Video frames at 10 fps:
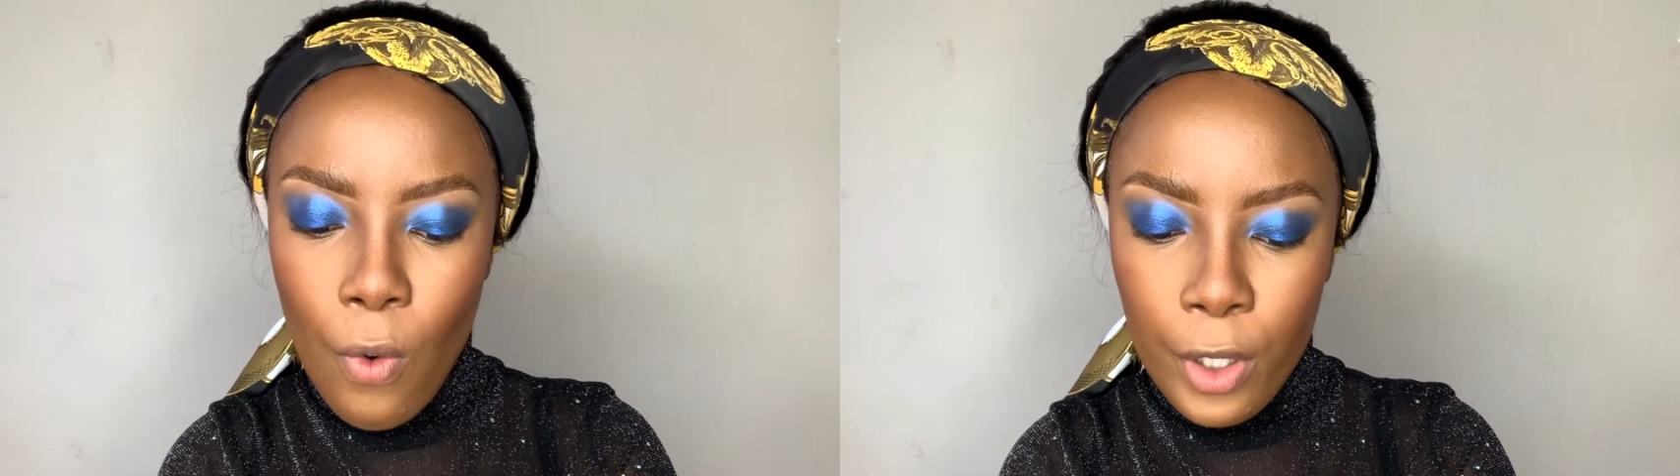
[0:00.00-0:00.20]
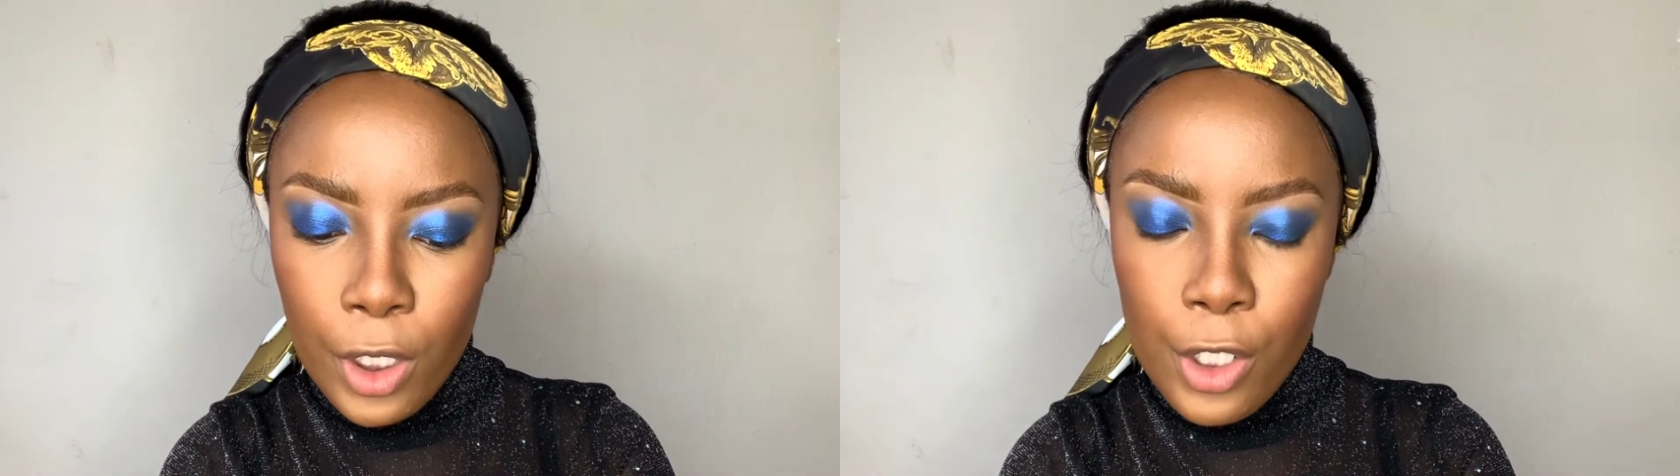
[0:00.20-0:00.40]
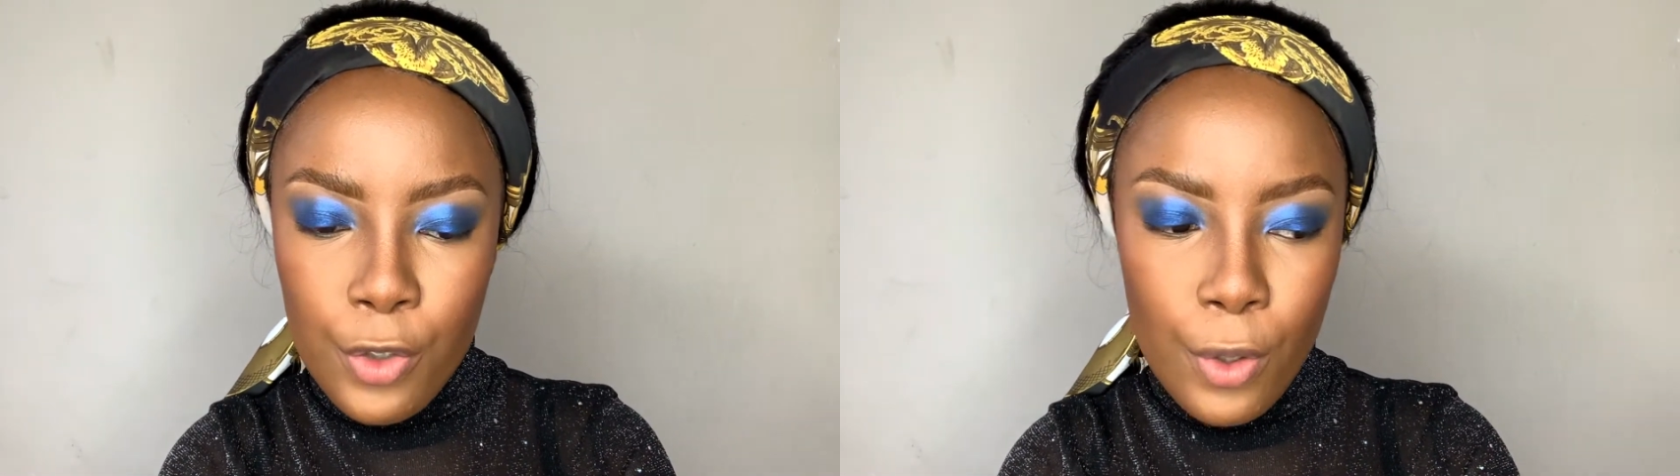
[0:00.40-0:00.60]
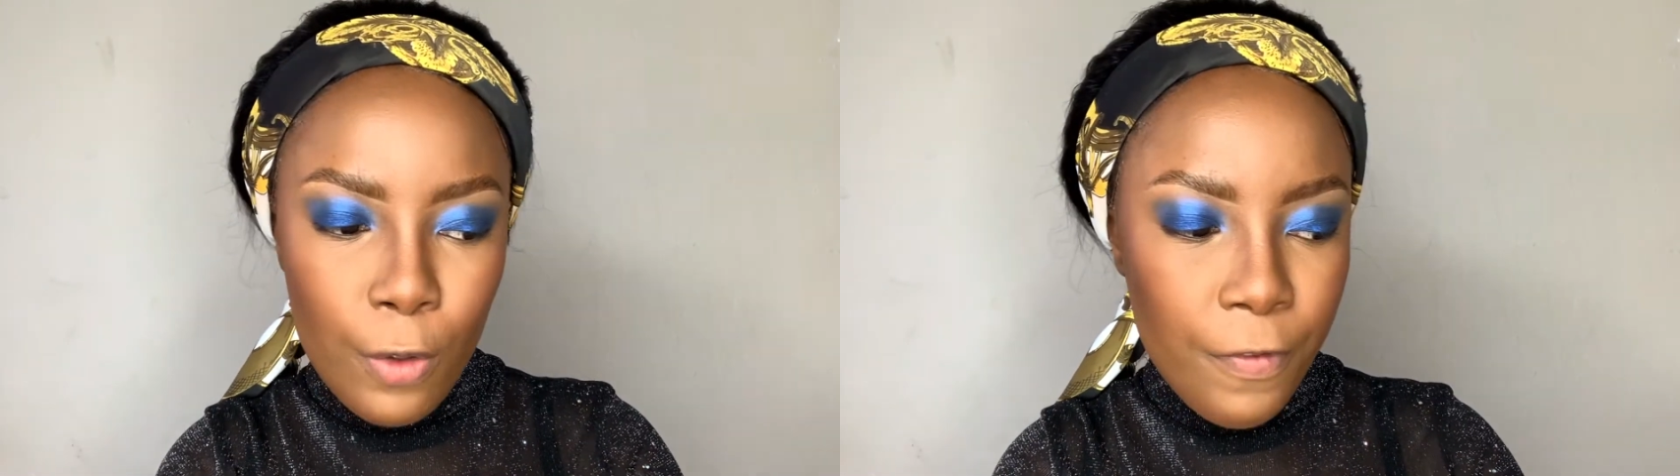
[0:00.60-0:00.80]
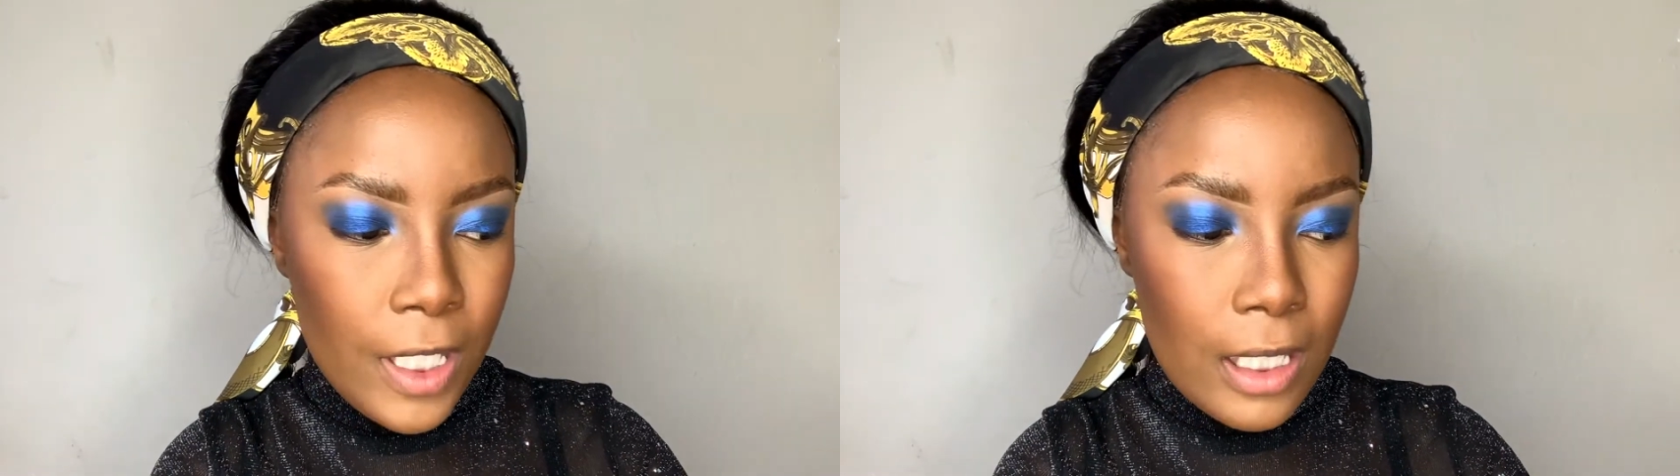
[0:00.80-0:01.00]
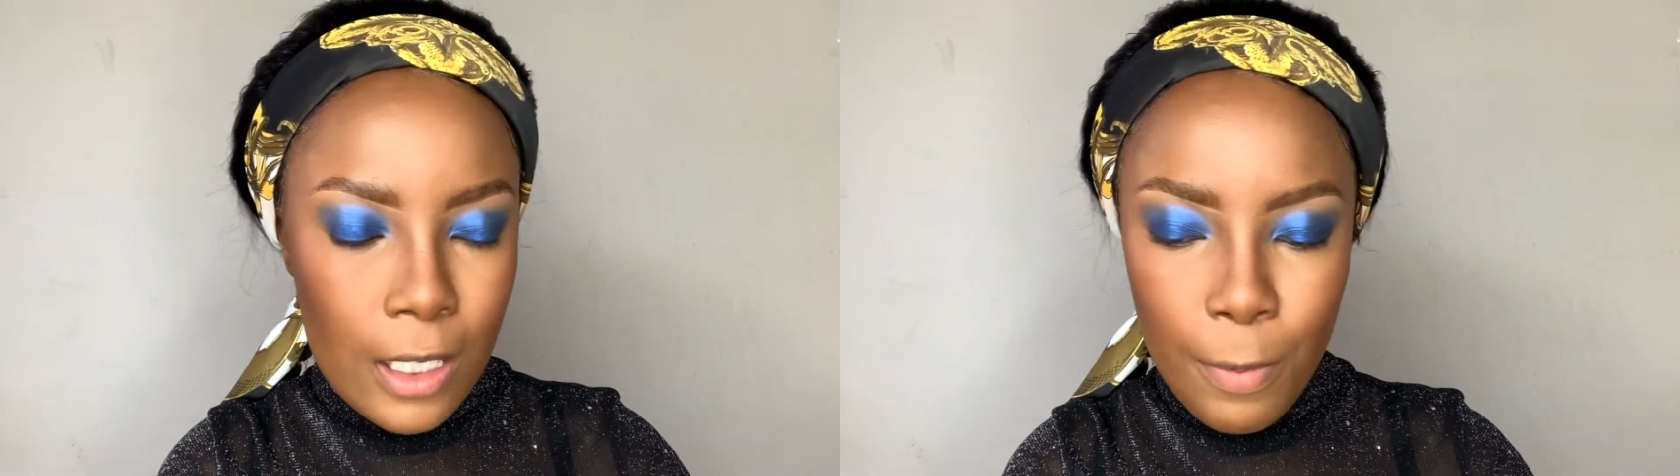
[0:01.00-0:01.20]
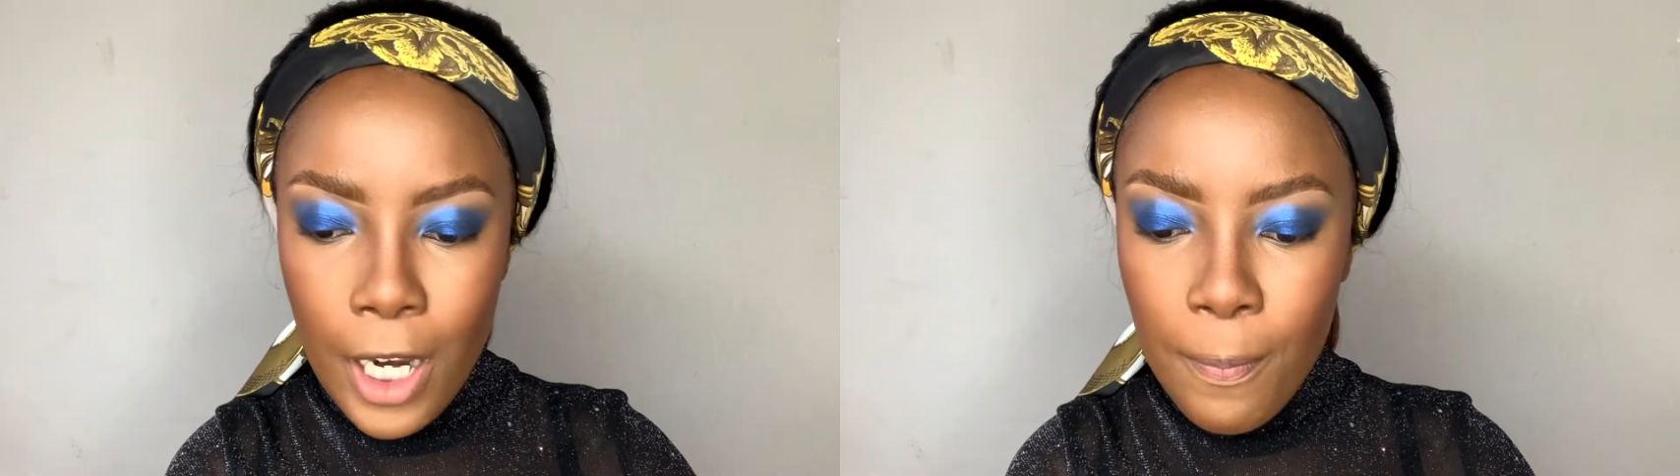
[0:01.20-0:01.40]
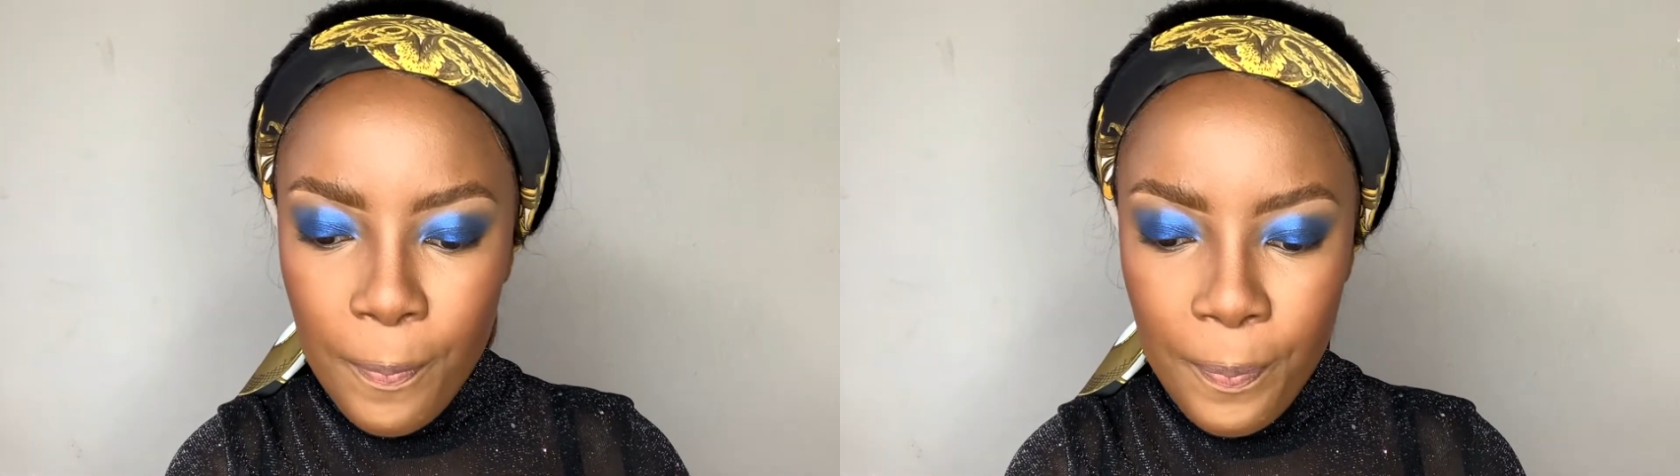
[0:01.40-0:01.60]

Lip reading: Oil Control Fixing Spray.